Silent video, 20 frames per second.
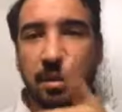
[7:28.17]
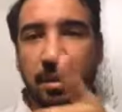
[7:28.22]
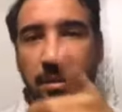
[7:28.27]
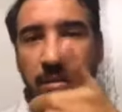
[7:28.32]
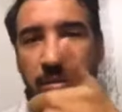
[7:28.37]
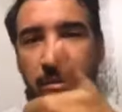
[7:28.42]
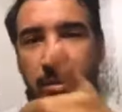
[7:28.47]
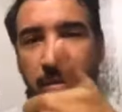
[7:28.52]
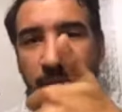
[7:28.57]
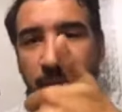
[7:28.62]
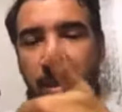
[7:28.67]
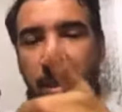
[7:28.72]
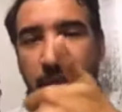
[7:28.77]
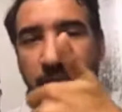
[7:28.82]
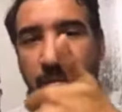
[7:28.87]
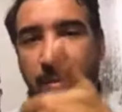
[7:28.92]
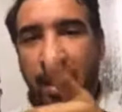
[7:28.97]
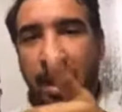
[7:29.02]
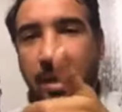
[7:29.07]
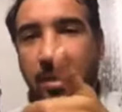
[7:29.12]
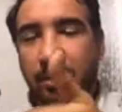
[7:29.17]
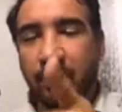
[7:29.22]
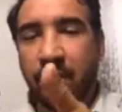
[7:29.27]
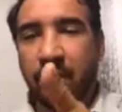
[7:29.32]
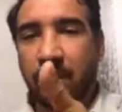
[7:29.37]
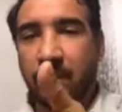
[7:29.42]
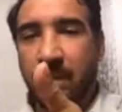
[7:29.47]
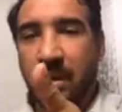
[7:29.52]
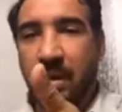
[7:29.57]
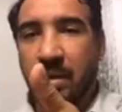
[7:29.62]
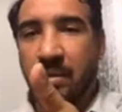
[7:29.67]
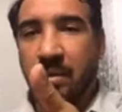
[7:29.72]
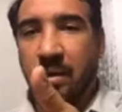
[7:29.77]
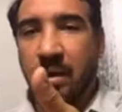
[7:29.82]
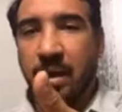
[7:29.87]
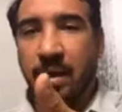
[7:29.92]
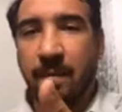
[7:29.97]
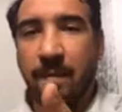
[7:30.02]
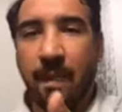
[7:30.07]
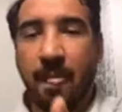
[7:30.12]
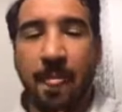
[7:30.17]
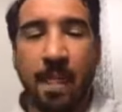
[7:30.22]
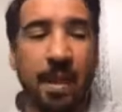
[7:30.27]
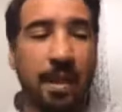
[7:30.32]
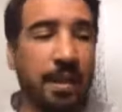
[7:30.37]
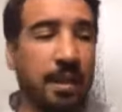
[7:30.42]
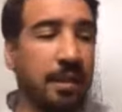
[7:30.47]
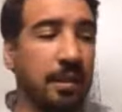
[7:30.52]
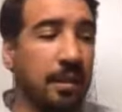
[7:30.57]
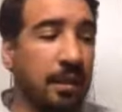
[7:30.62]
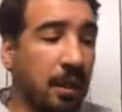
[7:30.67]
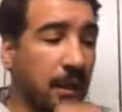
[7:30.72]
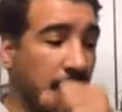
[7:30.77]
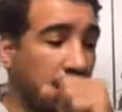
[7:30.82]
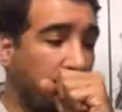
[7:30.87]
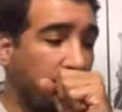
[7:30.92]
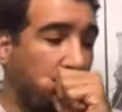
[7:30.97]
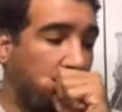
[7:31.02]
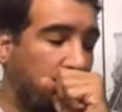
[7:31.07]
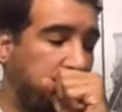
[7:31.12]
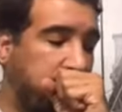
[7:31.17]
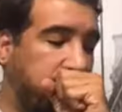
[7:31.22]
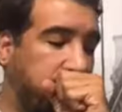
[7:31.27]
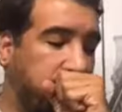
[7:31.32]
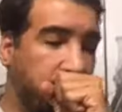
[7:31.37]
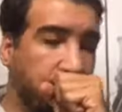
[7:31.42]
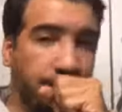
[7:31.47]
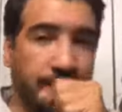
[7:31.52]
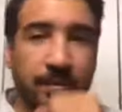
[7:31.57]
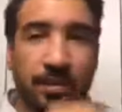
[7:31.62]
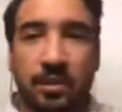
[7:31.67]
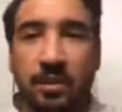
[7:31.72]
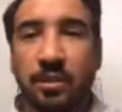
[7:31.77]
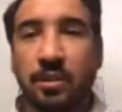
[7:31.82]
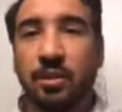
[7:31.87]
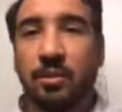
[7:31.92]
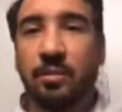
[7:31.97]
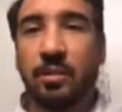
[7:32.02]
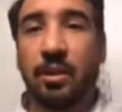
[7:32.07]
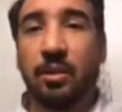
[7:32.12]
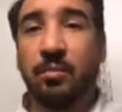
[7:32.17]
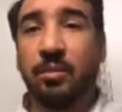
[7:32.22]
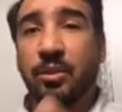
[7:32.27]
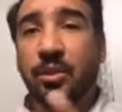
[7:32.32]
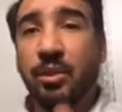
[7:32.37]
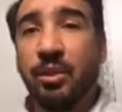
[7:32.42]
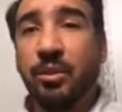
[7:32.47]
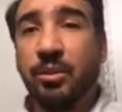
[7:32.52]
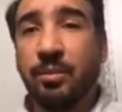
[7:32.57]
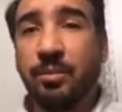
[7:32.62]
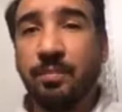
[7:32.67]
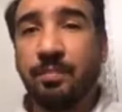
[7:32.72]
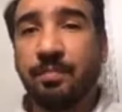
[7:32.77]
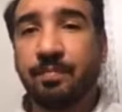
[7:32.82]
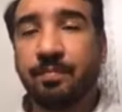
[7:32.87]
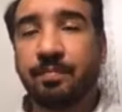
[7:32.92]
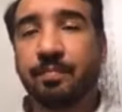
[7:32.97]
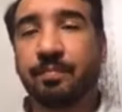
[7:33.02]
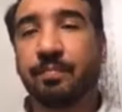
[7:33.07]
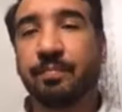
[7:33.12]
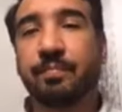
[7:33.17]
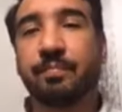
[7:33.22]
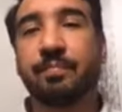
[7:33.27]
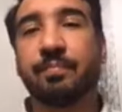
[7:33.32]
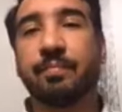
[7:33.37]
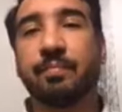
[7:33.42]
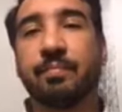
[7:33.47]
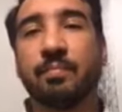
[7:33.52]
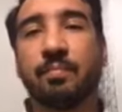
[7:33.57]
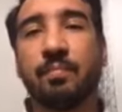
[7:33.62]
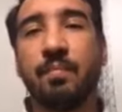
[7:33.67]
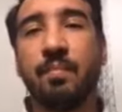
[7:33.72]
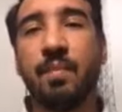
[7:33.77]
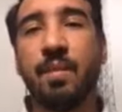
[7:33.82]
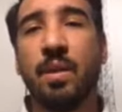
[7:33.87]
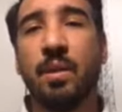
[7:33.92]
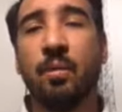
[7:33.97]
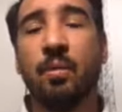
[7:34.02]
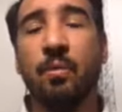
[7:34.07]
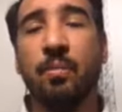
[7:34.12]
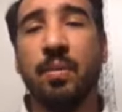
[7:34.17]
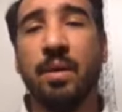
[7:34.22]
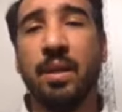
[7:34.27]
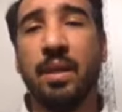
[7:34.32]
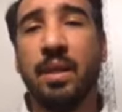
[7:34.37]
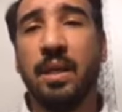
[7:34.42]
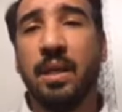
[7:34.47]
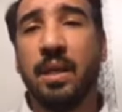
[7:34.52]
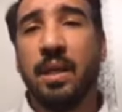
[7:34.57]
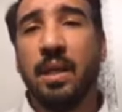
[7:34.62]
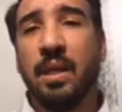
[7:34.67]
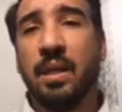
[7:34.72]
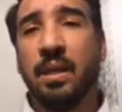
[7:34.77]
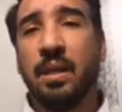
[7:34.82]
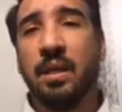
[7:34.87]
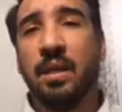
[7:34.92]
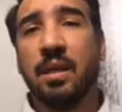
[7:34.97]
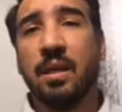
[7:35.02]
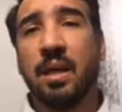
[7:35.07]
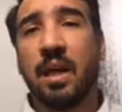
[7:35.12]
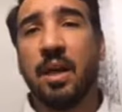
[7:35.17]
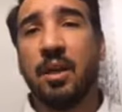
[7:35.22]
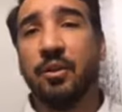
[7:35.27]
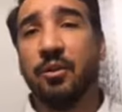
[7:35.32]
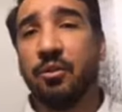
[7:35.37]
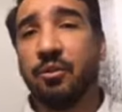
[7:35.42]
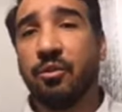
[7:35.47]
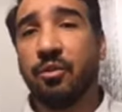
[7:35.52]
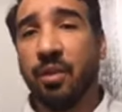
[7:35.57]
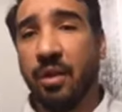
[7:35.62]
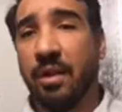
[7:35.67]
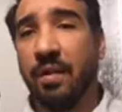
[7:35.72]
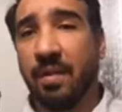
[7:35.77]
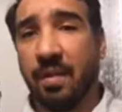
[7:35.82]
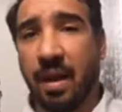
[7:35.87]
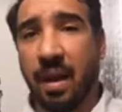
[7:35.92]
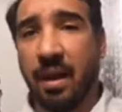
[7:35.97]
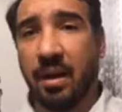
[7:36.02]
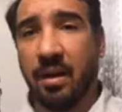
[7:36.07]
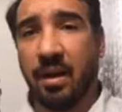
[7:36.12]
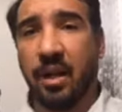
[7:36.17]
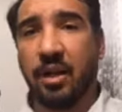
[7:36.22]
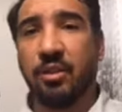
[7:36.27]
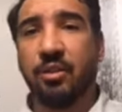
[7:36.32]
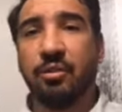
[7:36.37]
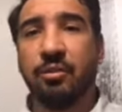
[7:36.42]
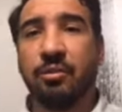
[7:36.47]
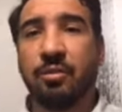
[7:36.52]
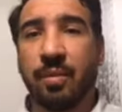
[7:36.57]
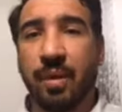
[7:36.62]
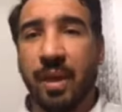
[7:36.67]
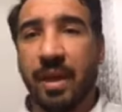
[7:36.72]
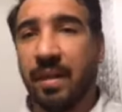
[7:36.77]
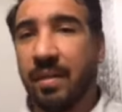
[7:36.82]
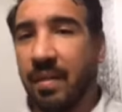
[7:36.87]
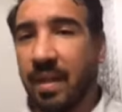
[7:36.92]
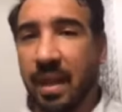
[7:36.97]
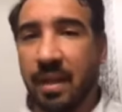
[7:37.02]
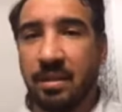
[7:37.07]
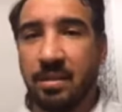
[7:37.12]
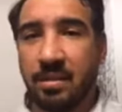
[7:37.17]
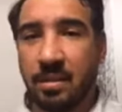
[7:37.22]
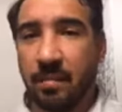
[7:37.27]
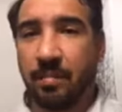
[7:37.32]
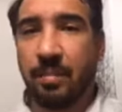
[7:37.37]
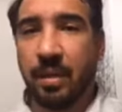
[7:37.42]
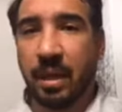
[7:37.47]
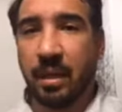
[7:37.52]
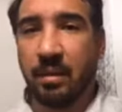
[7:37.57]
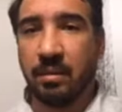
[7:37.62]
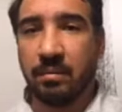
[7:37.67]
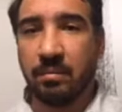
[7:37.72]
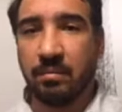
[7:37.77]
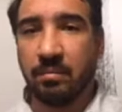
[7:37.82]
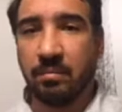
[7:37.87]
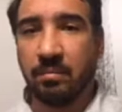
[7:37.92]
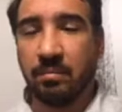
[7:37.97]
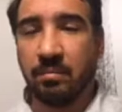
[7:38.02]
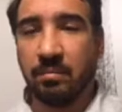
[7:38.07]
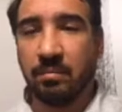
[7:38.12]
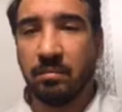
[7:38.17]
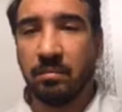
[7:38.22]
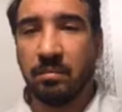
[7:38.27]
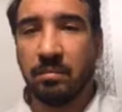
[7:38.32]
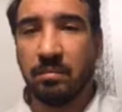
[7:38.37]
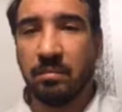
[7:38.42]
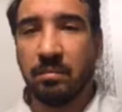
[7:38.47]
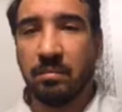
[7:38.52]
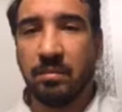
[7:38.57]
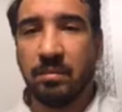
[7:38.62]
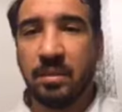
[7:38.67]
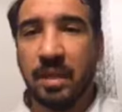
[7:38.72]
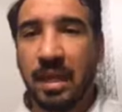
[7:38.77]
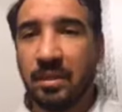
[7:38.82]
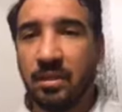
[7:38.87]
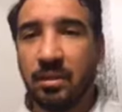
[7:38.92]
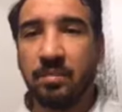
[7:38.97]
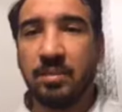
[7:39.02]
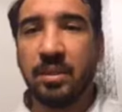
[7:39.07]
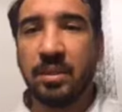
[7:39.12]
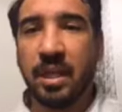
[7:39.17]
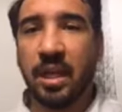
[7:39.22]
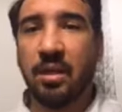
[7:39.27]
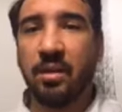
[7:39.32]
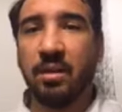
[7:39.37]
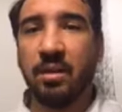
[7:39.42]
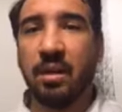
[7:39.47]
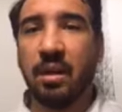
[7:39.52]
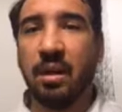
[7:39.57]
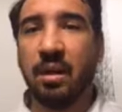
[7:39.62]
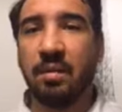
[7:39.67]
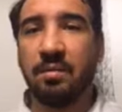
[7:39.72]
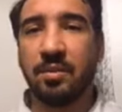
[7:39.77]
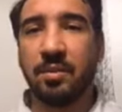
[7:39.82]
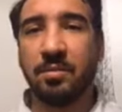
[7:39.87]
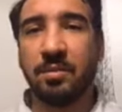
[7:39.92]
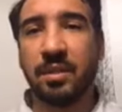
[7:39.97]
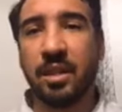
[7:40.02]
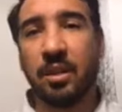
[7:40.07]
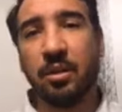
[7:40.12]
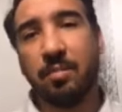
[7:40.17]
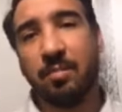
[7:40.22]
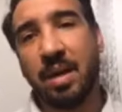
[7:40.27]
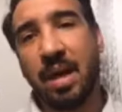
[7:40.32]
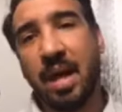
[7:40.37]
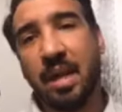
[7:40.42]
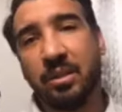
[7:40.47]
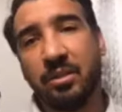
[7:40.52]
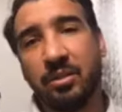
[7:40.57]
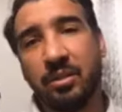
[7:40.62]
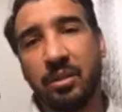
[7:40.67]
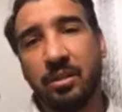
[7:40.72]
Something that you're passionate about, okay? Excuse me. Number 2 would be, are you good at that? Are you great at that something? That's something that you love, something that you're passionate